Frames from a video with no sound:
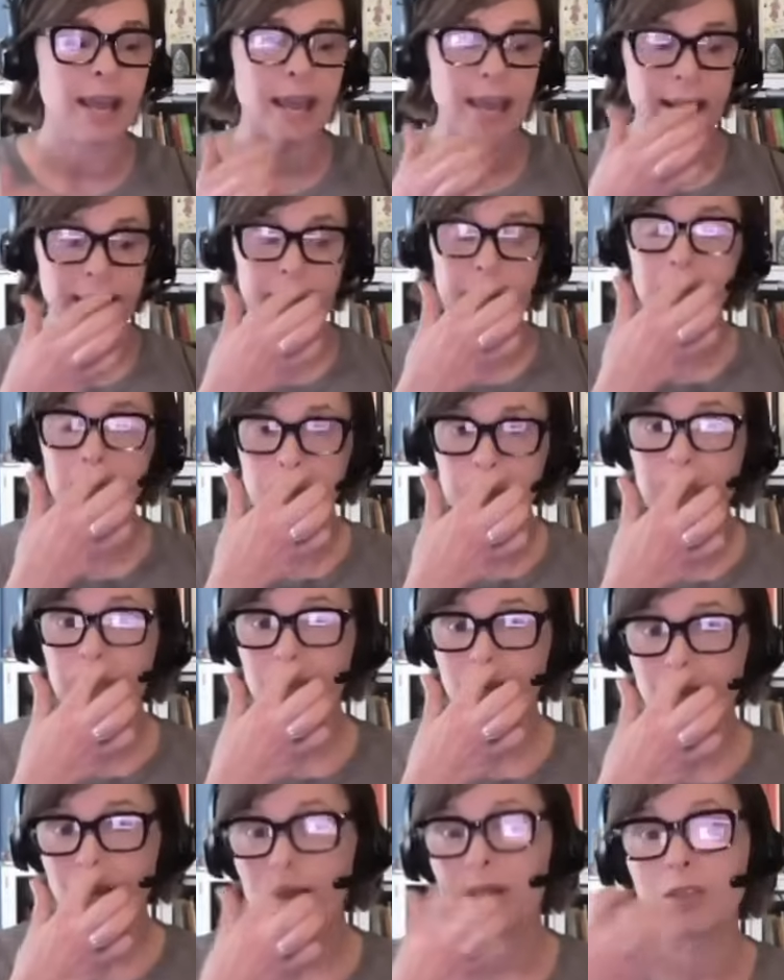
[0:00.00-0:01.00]
And
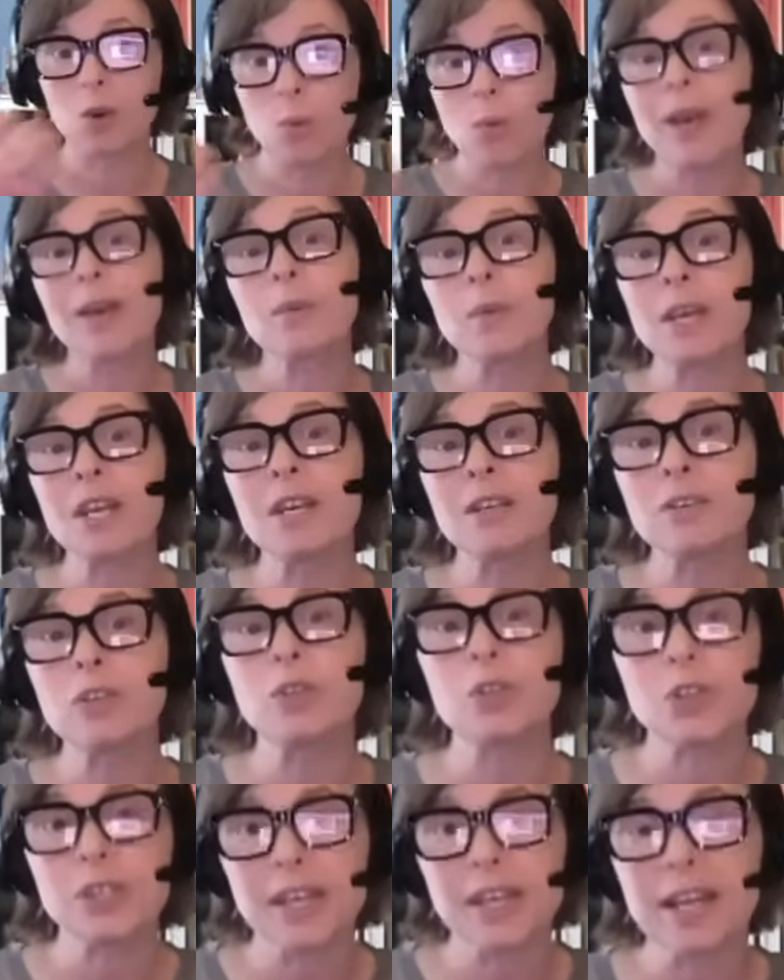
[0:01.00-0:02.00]
the way we
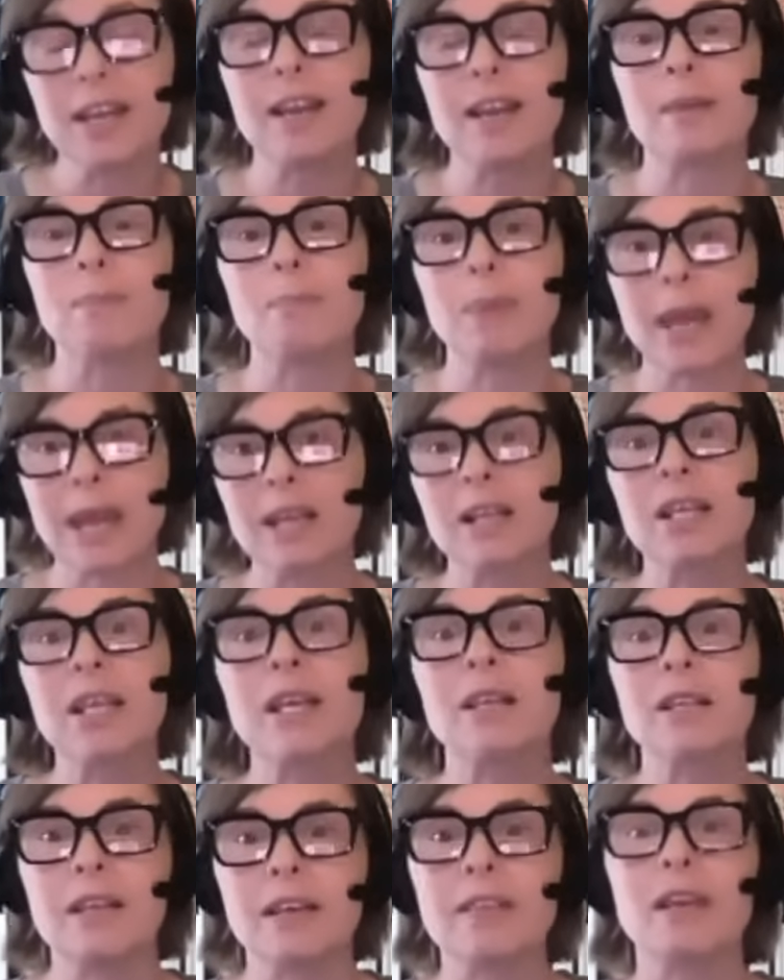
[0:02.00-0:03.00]
understand
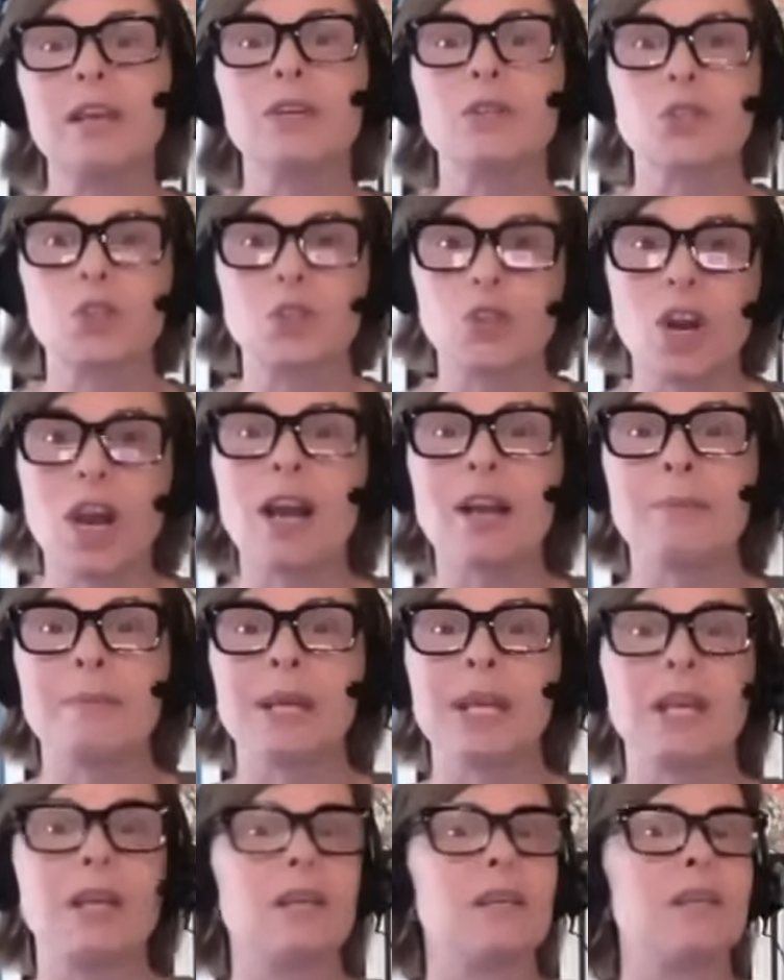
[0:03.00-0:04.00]
Paleolithic
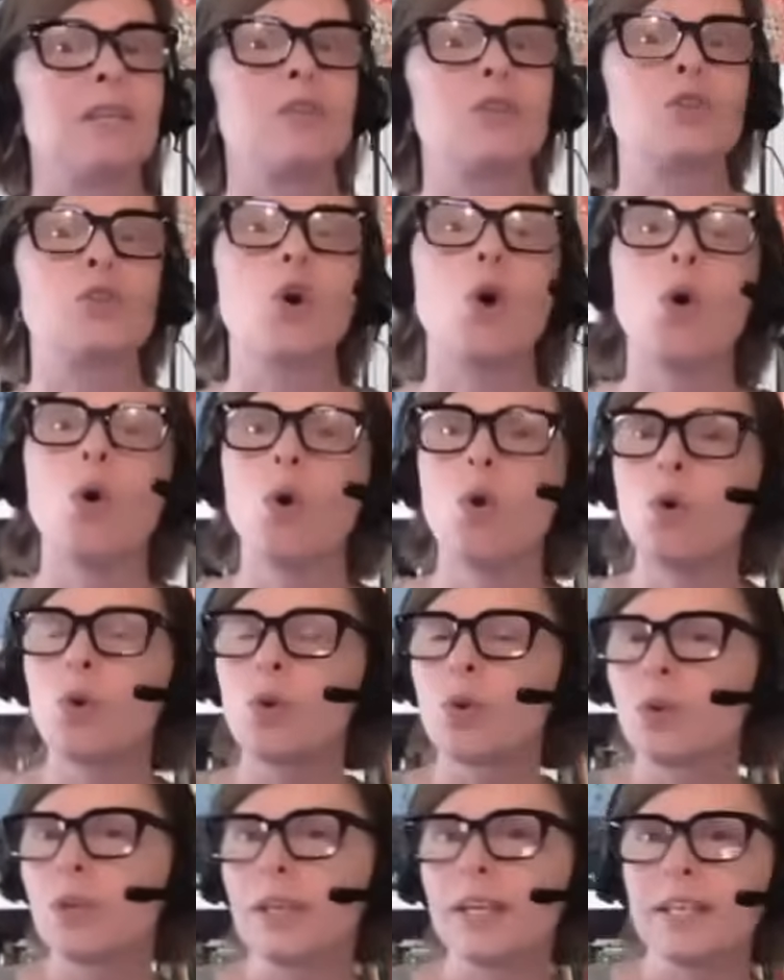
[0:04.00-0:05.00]
astronomy is totally